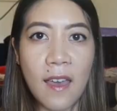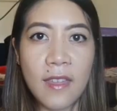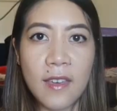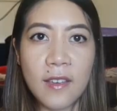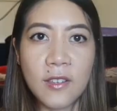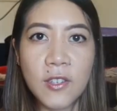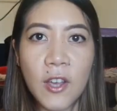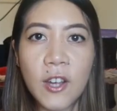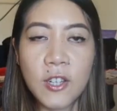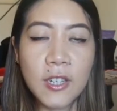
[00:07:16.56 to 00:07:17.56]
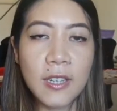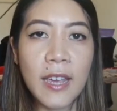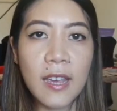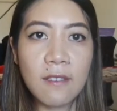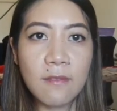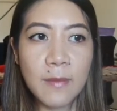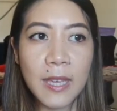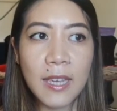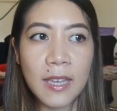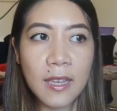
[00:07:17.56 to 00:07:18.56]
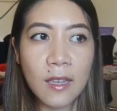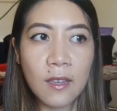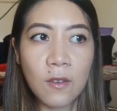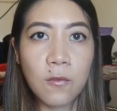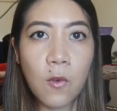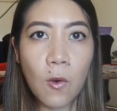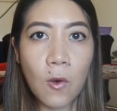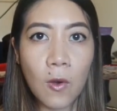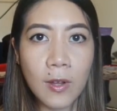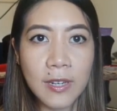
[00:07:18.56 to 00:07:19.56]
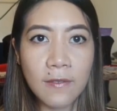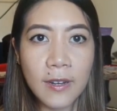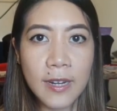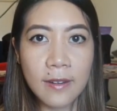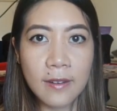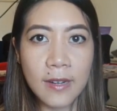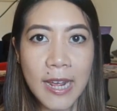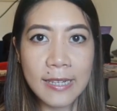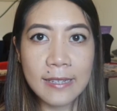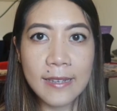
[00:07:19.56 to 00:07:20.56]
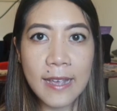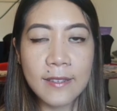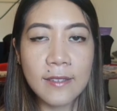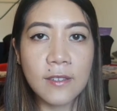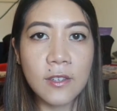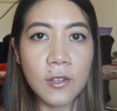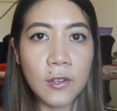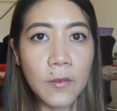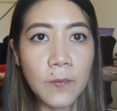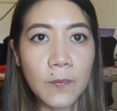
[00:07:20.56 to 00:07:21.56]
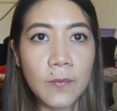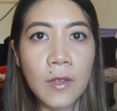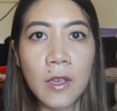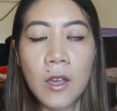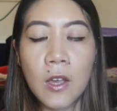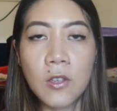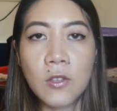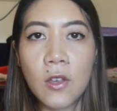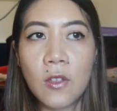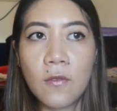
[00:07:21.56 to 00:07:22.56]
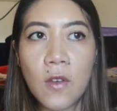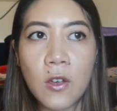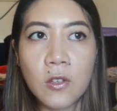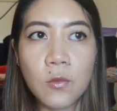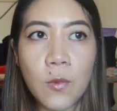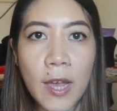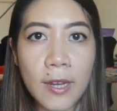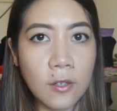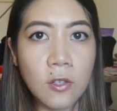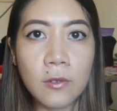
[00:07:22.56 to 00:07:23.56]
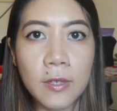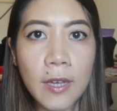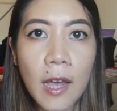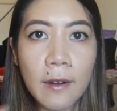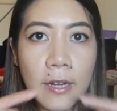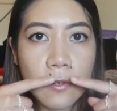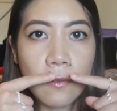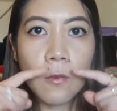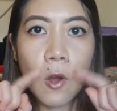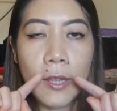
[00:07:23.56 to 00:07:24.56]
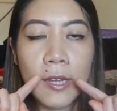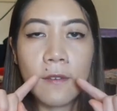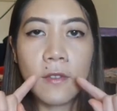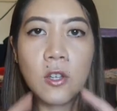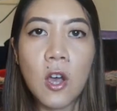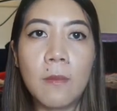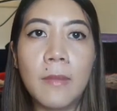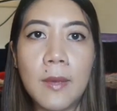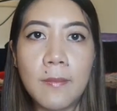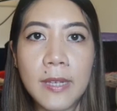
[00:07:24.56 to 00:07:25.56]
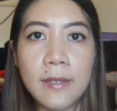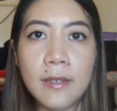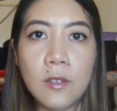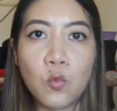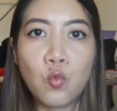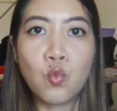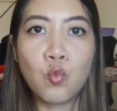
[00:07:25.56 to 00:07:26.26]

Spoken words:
The surgeon gave me 4 different exercises to do. So the first one, to encourage rolling of the top lip, is this